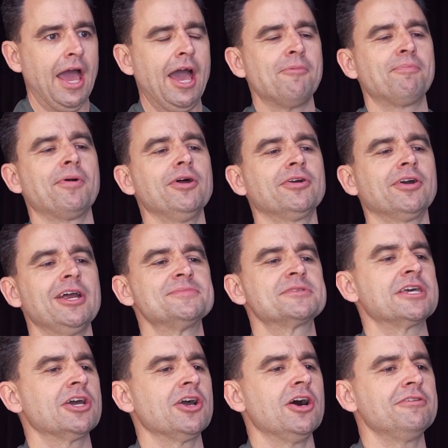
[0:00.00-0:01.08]
Our programs
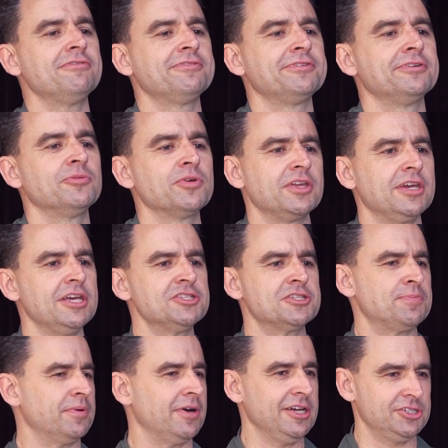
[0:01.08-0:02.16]
kick off with an
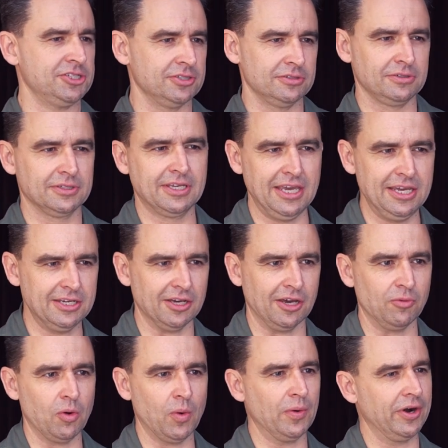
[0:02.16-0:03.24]
inspirational
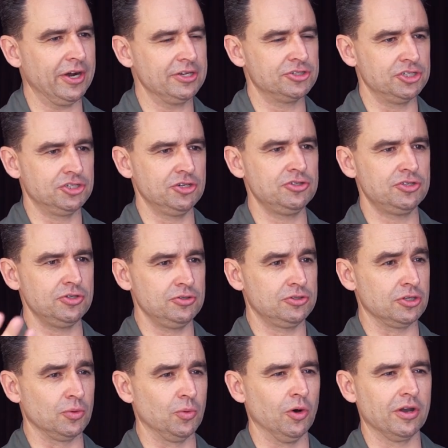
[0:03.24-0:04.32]
keynote where we introduce you
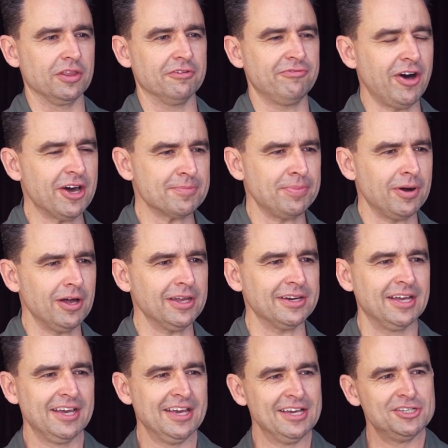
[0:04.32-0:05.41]
to the world of the fighter pilot,
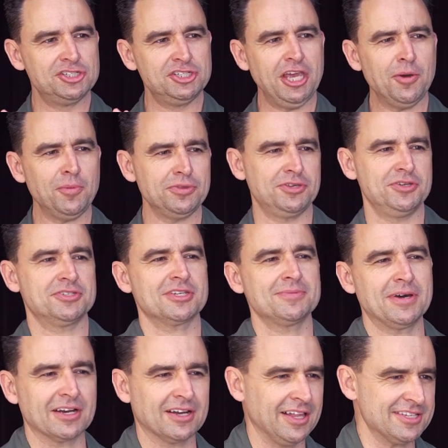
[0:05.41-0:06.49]
share with you
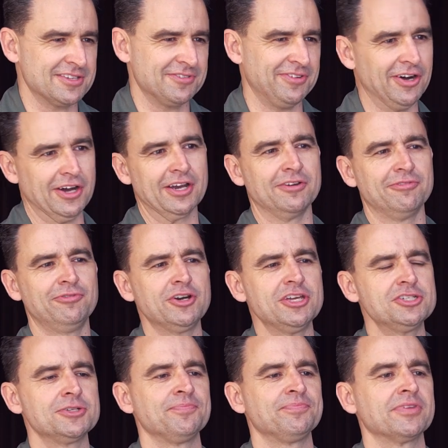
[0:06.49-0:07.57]
some unclassified
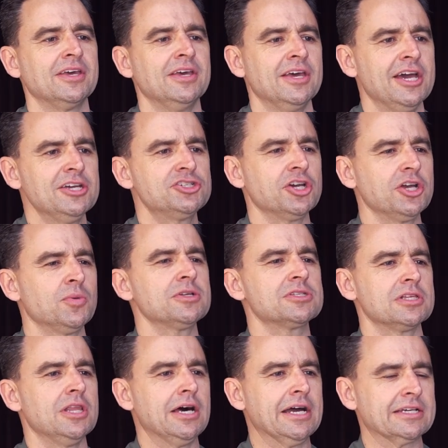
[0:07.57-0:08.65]
footage, and show you what
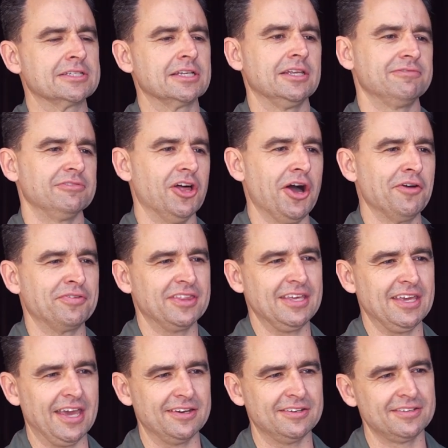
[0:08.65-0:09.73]
it's like to live life at
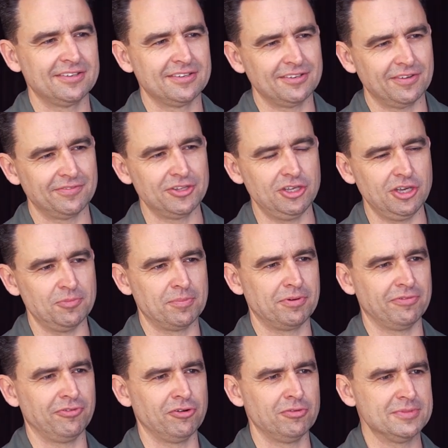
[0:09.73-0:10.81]
the end of the human
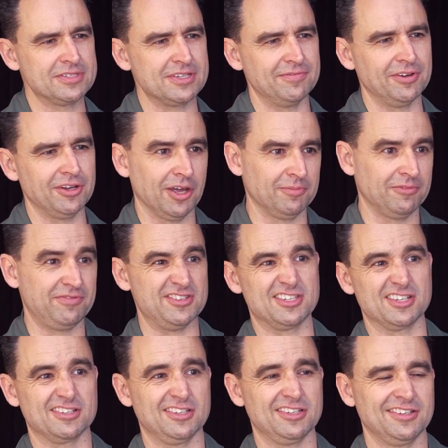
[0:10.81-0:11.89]
performance envelope
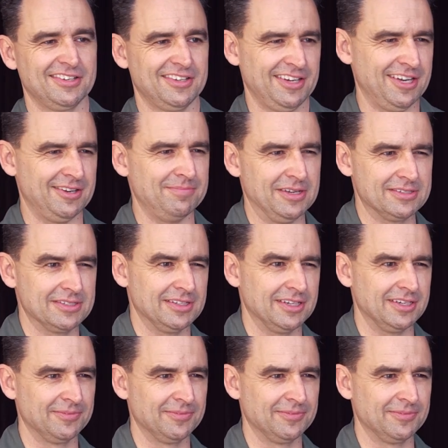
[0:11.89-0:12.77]
physically and mentally.